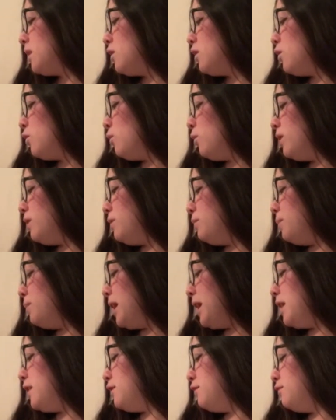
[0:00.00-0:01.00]
With
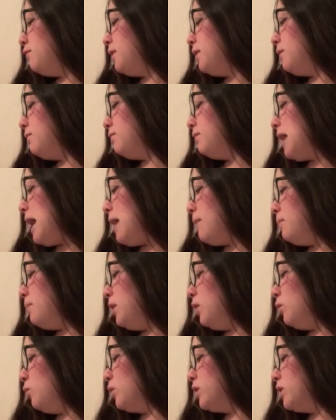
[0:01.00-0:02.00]
banner
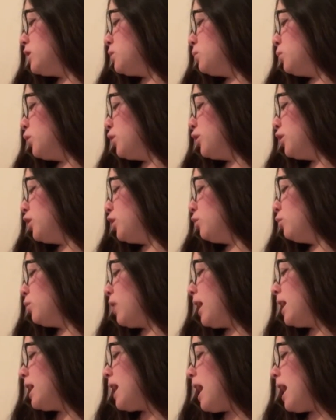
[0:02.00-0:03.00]
flip-flapping, once more you'll
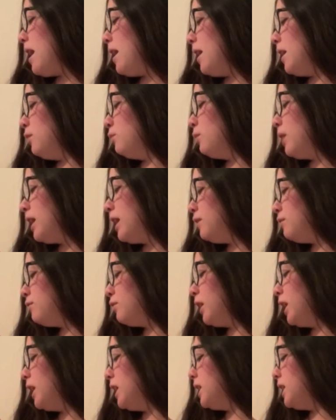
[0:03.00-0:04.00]
ride high, ready for
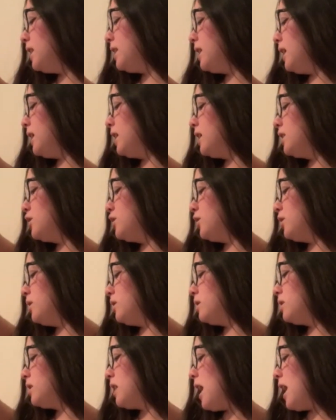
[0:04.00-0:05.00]
anything under the
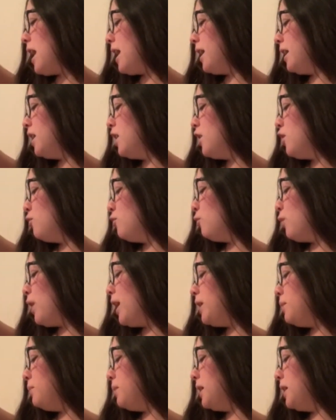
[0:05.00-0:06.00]
sky,
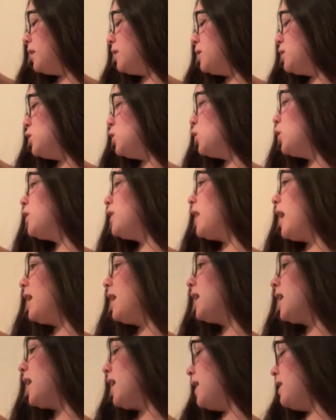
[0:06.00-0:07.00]
ready because you're that
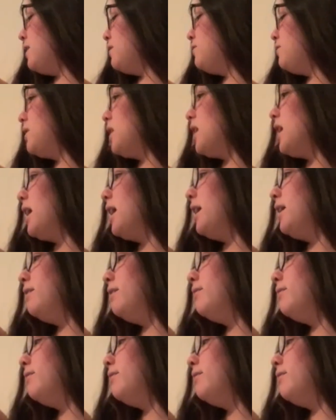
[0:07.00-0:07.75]
kind of guy.